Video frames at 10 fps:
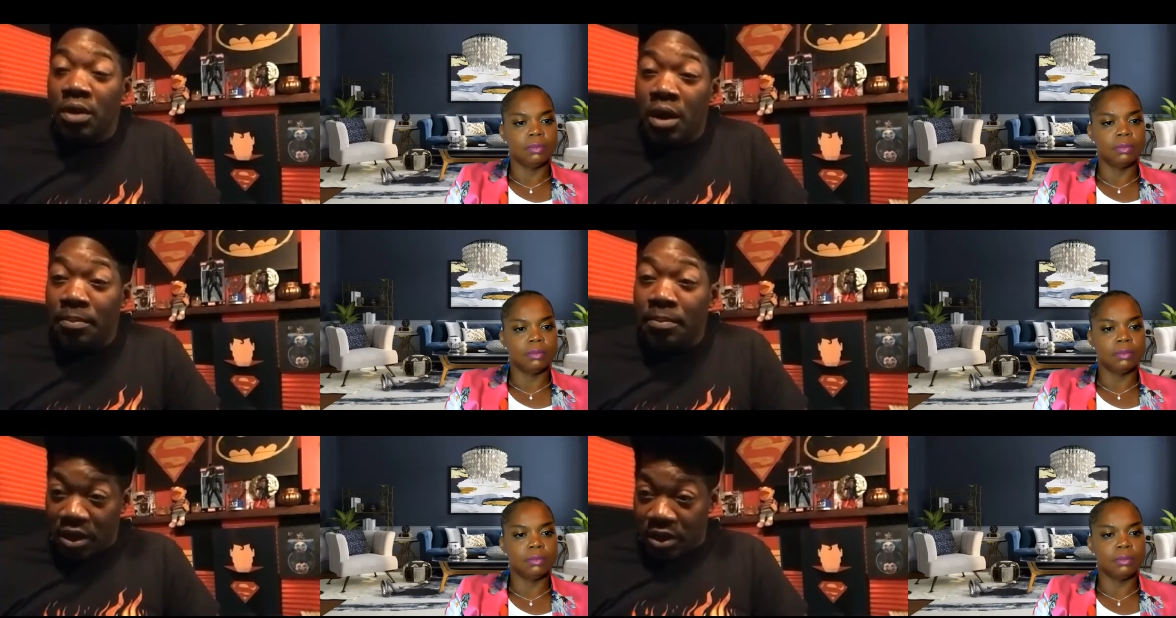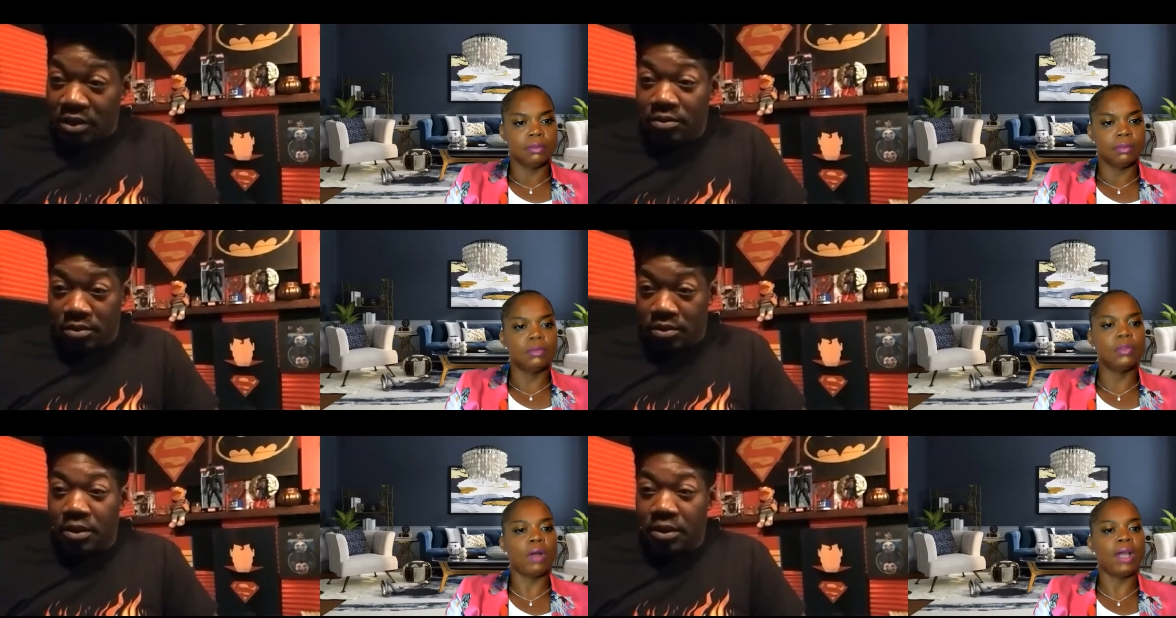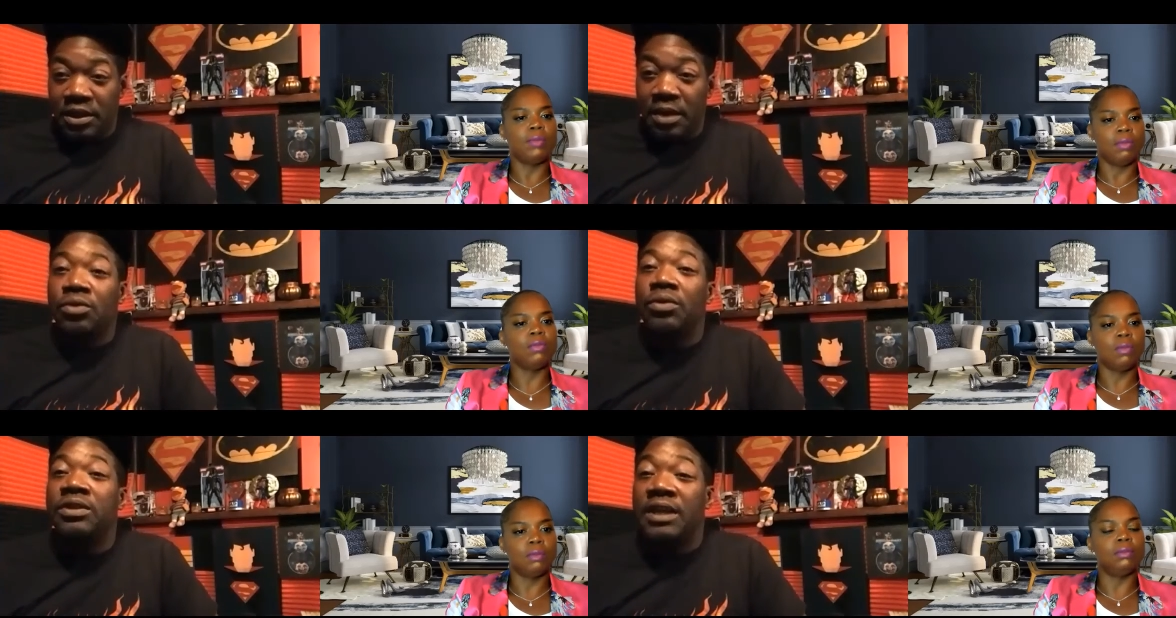Speaker 1: um, blood. You know what I'm saying? I'm just gonna
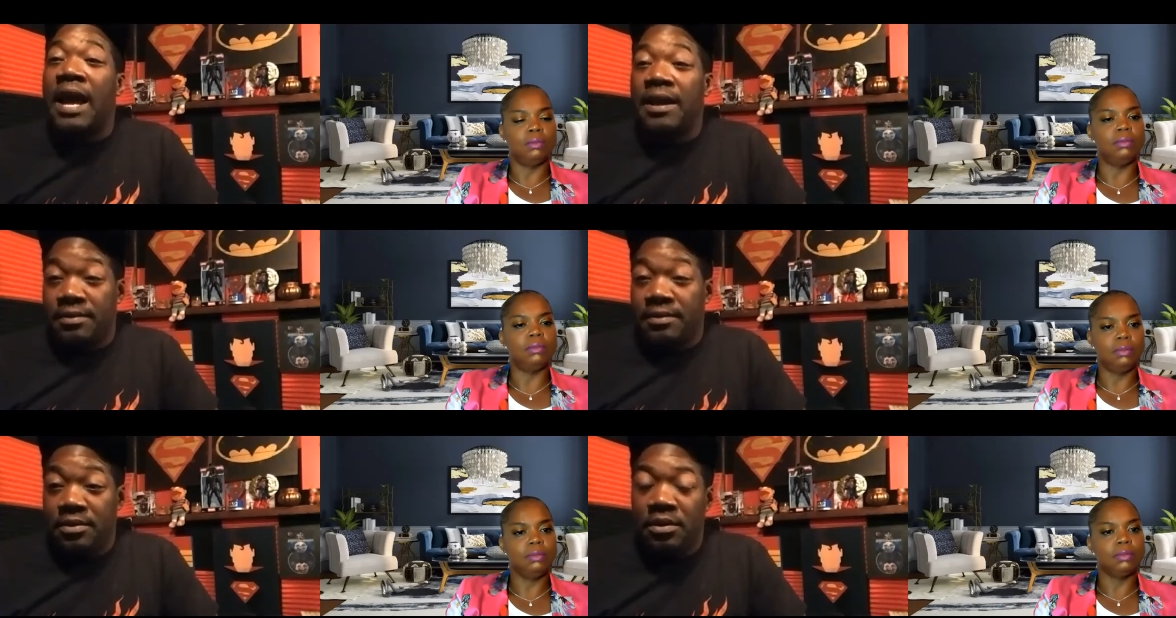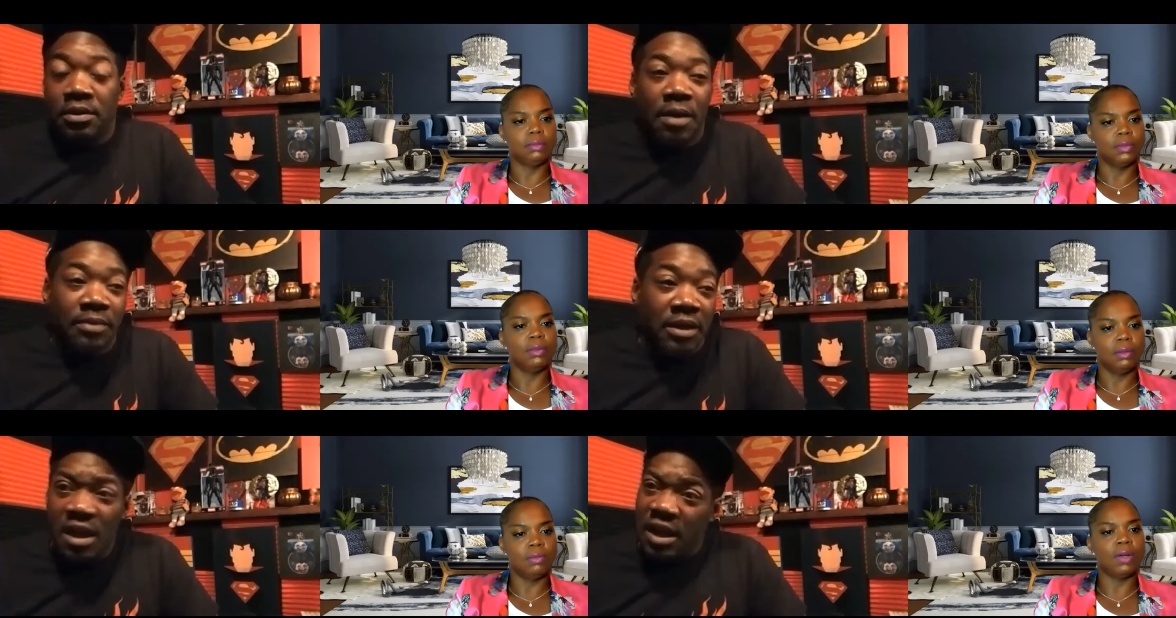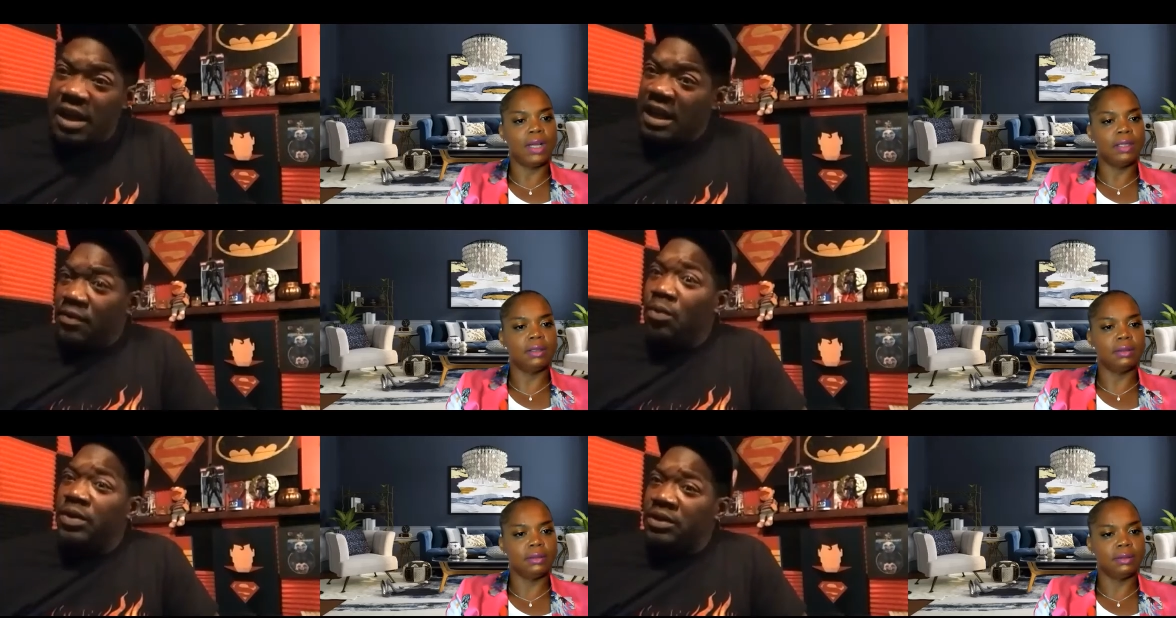say that. You know what I mean? And even
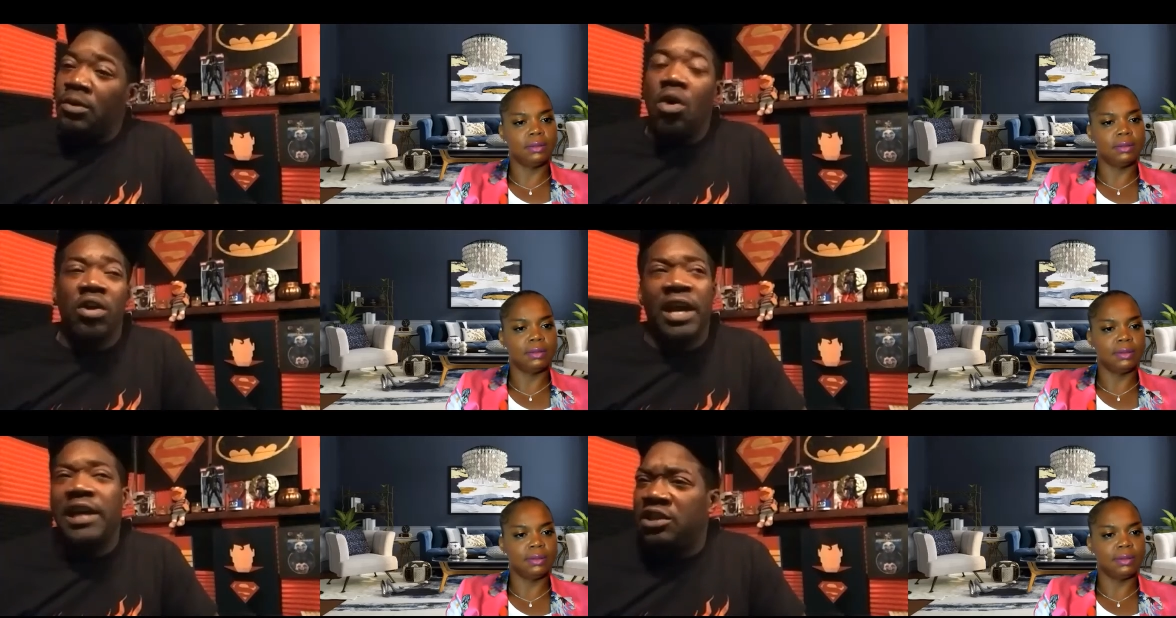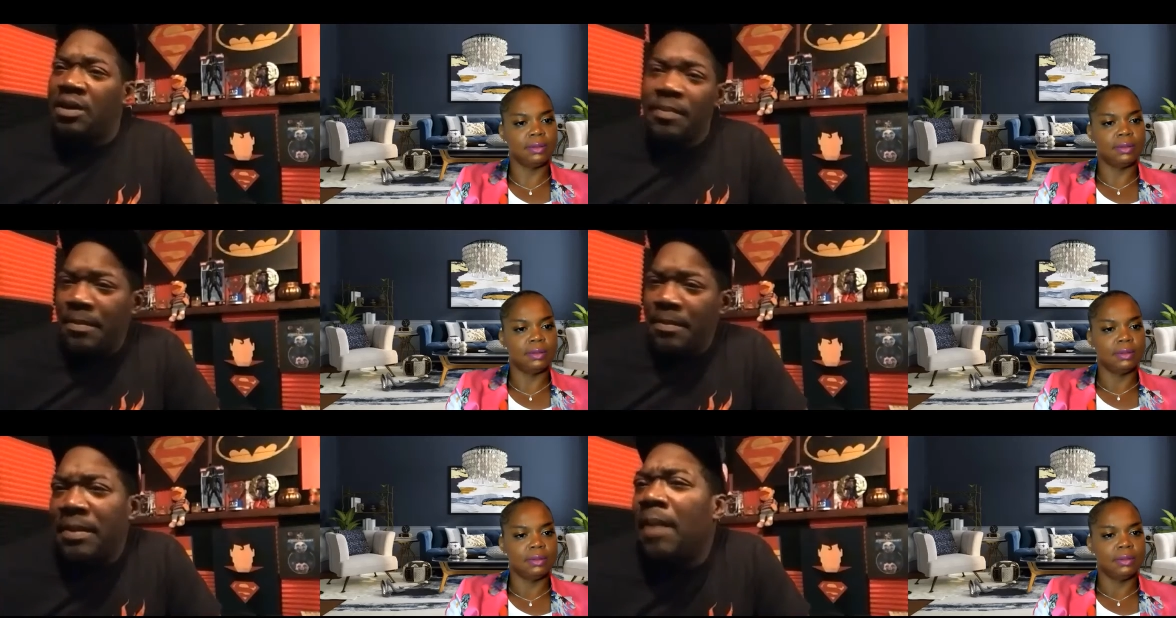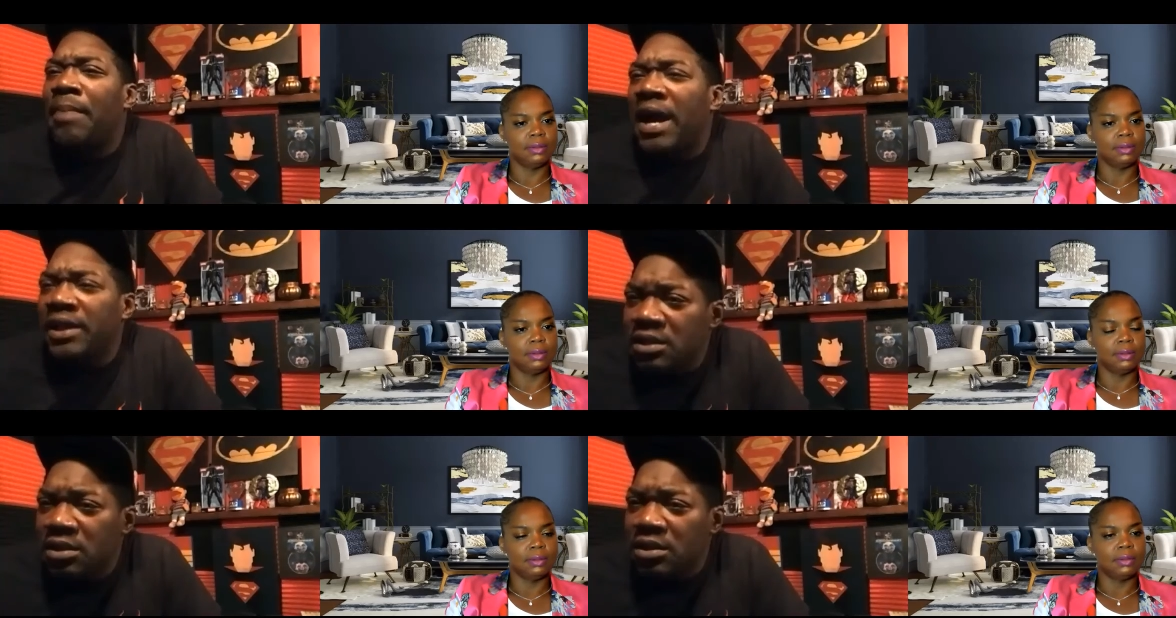with some Caucasians, I'm not I'm not
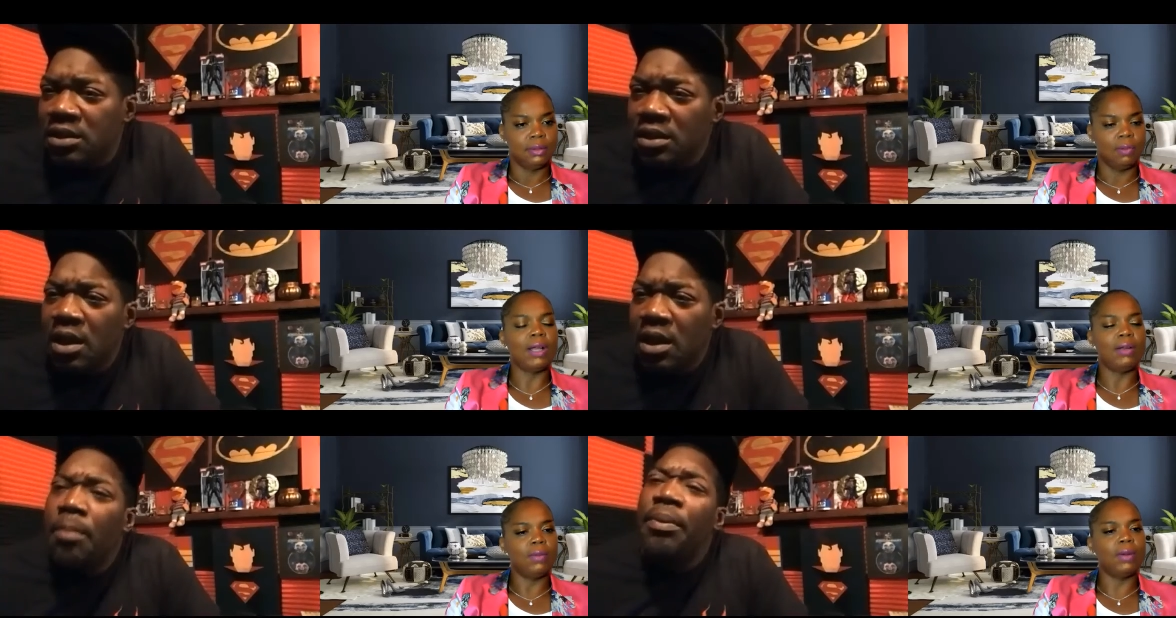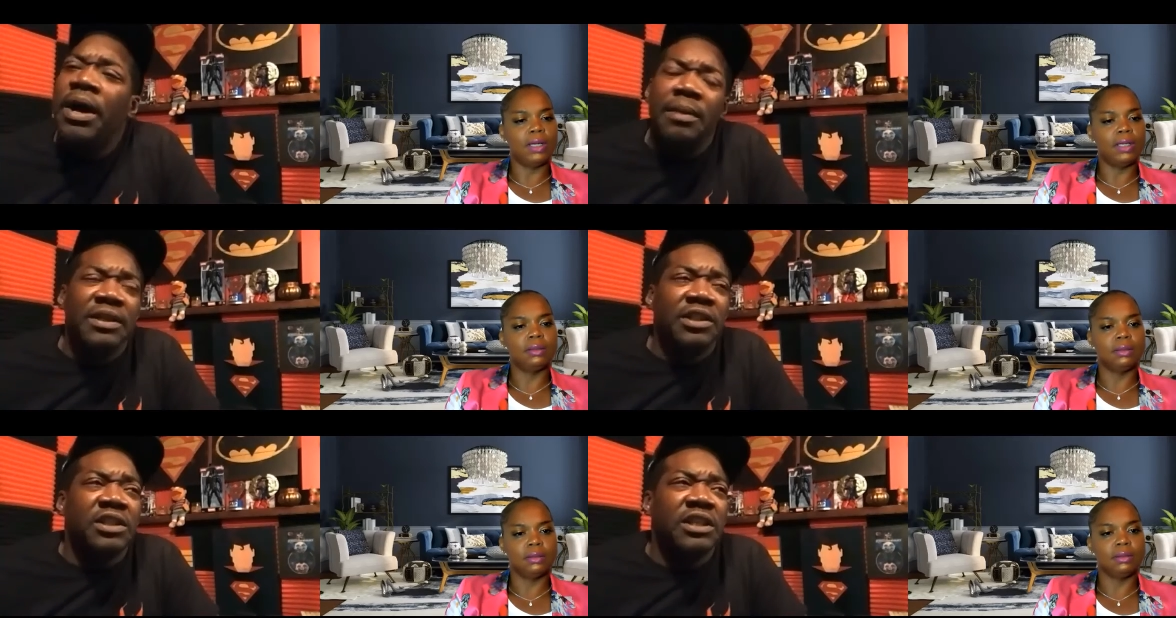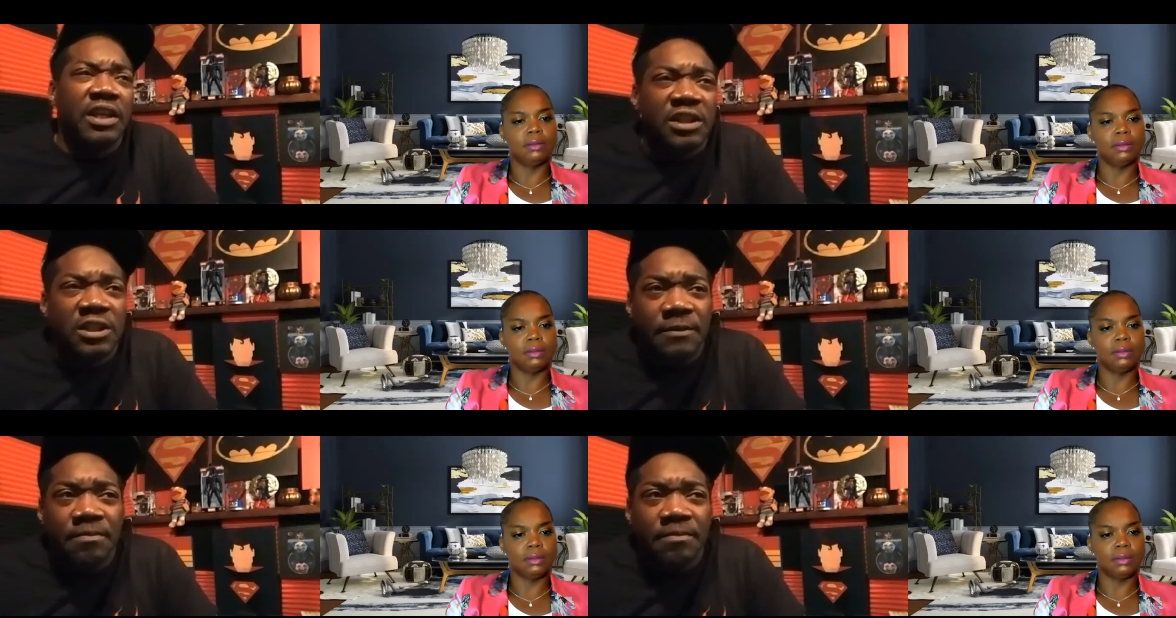biased.
Speaker 2: Right, right. But
Speaker 1: just say this.